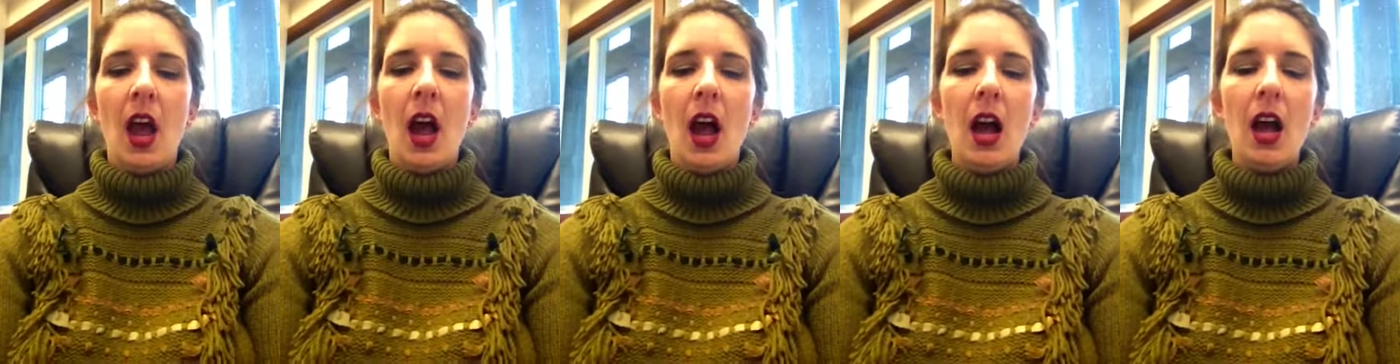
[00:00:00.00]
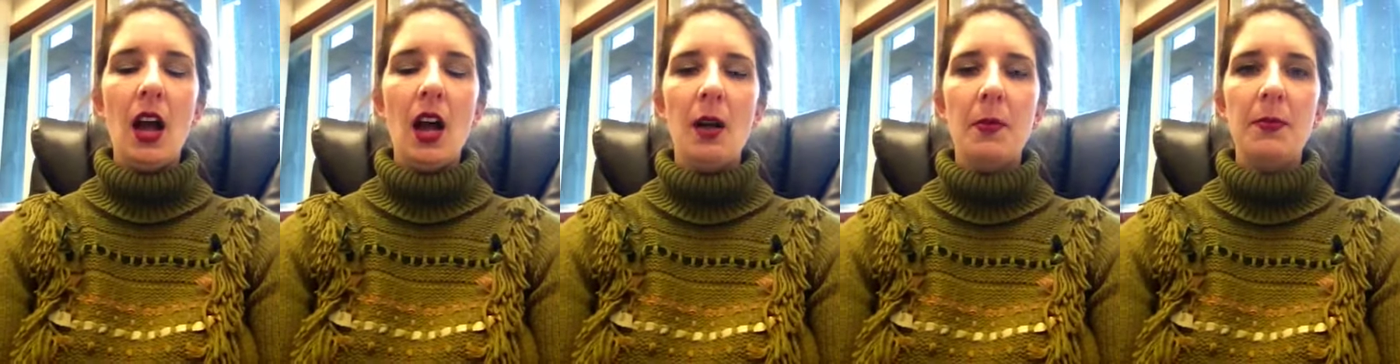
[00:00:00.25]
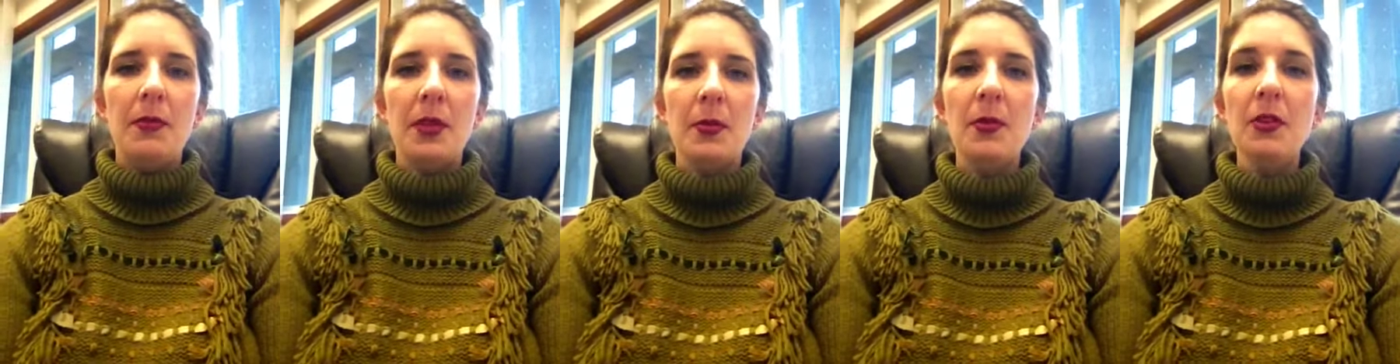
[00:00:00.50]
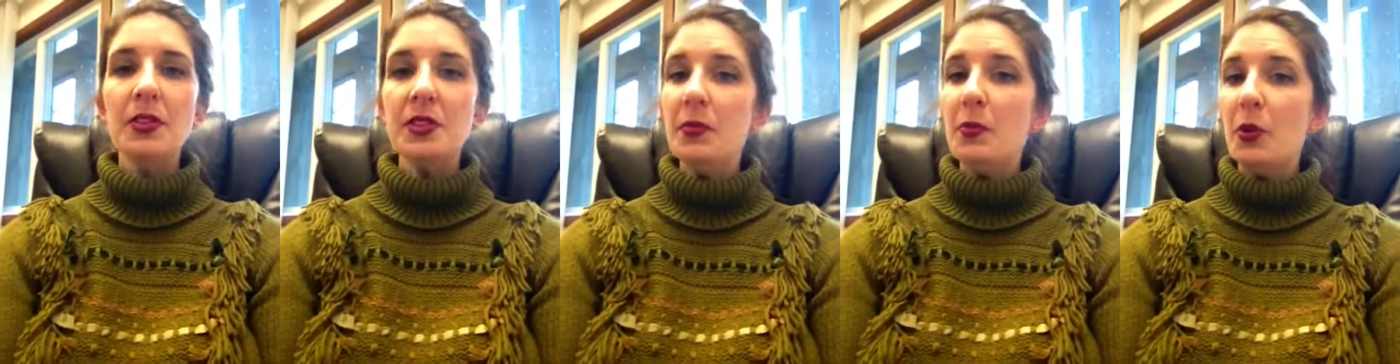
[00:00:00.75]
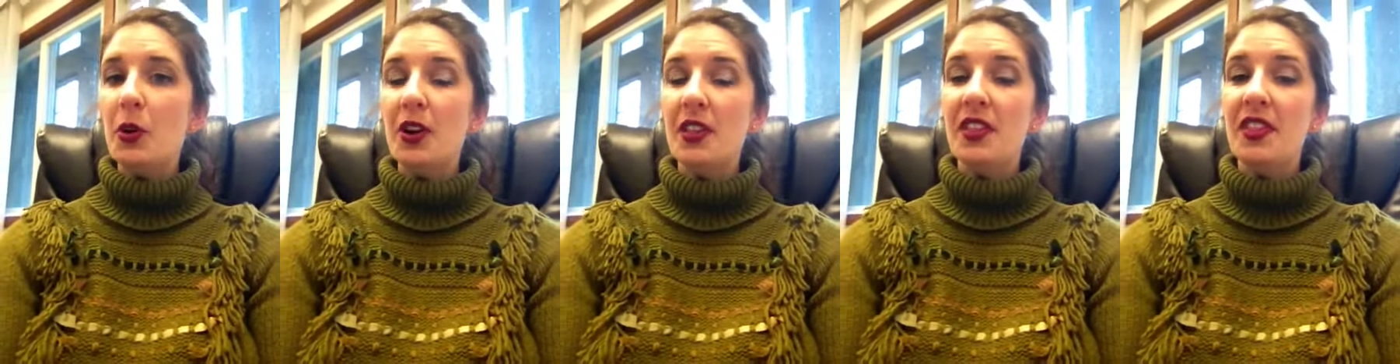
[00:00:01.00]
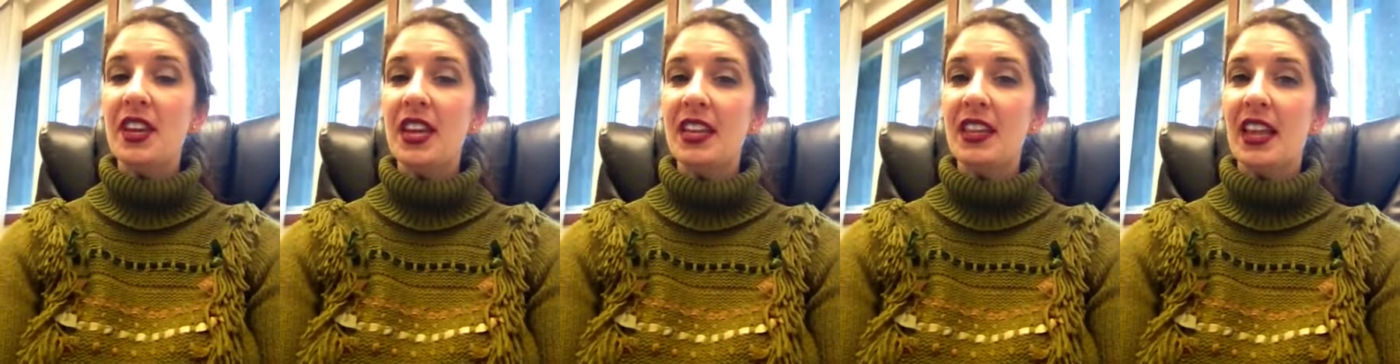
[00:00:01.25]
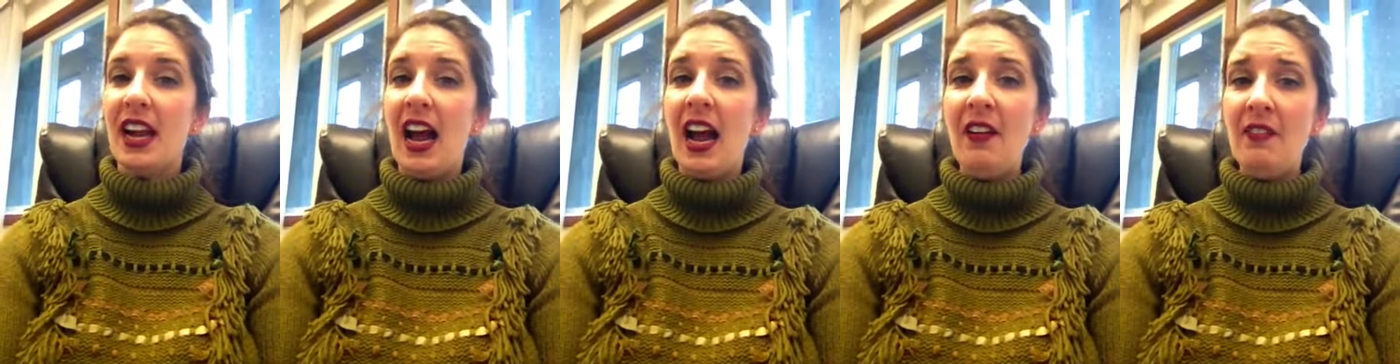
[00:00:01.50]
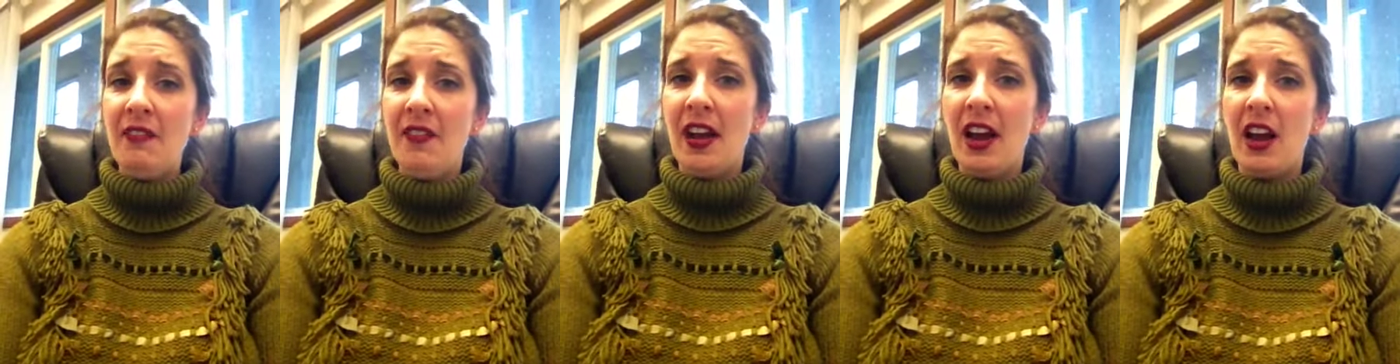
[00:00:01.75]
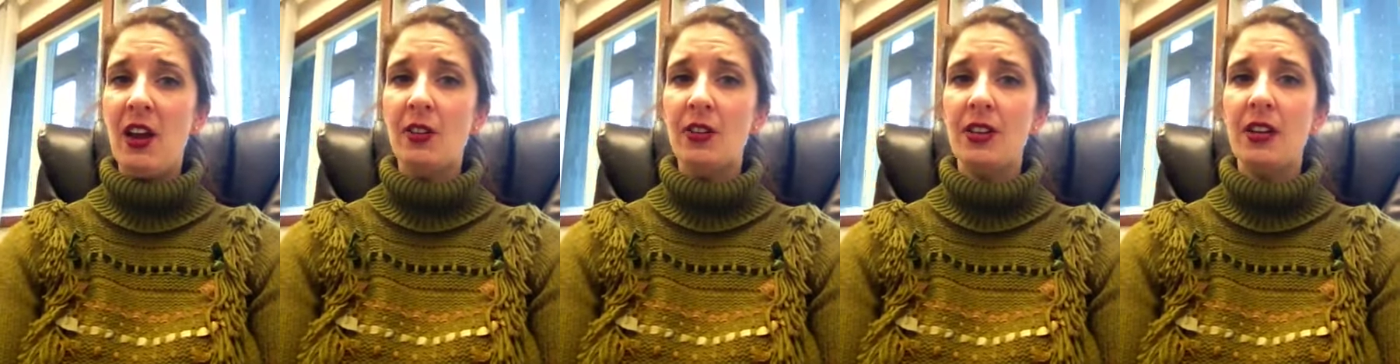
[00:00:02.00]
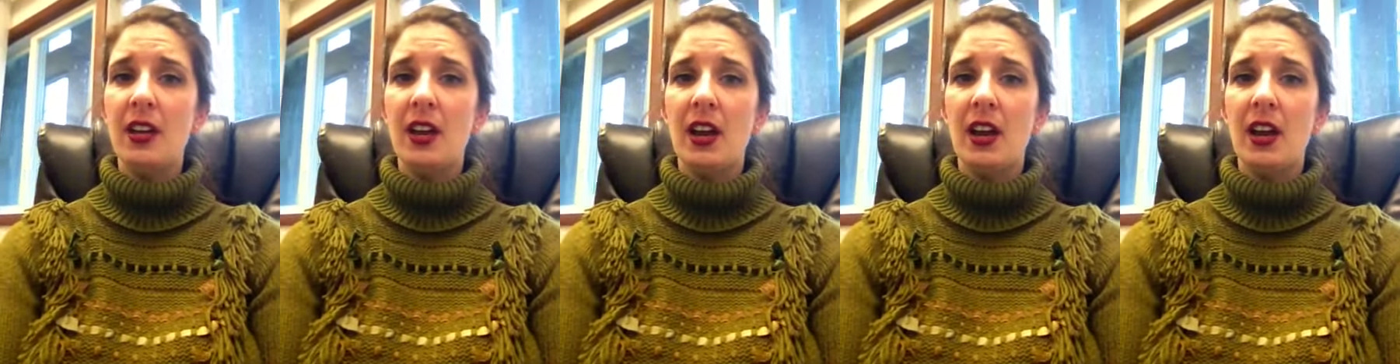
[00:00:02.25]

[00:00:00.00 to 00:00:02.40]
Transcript: The most important thing that I've found